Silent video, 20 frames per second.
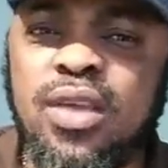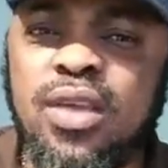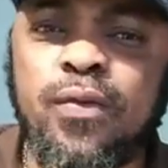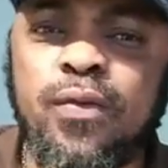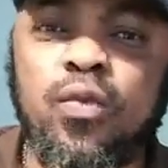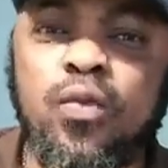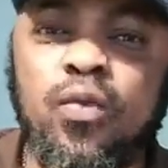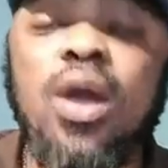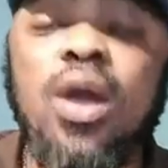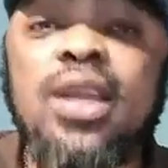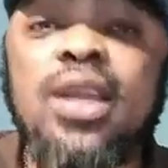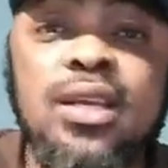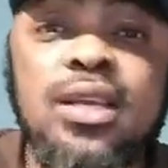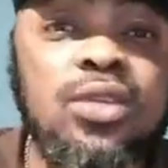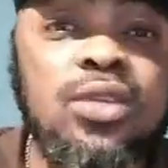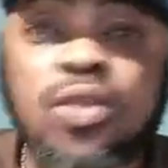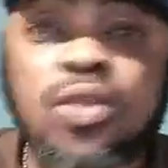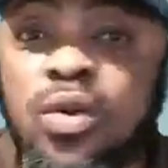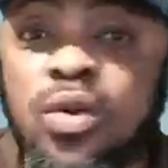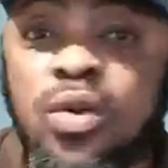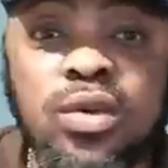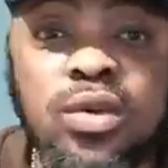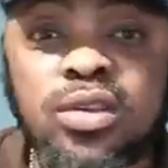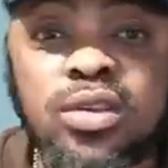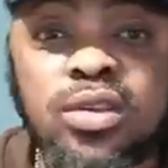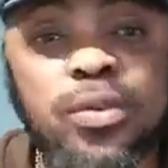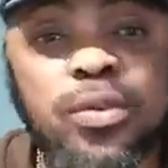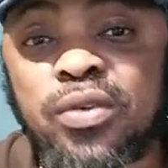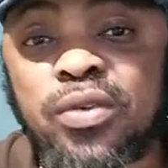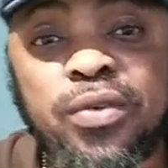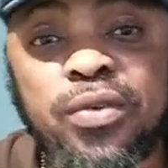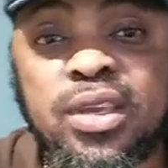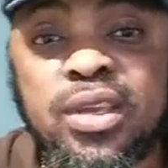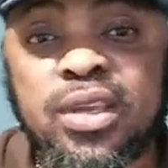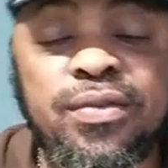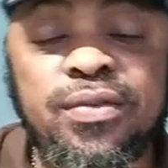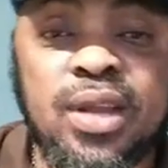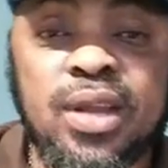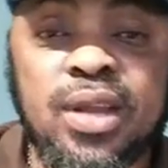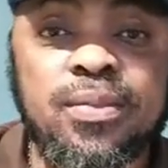What they did to us, we're not supposed to
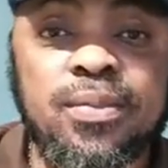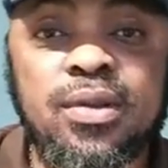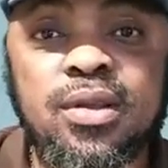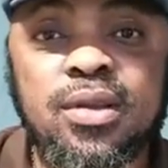forgive them.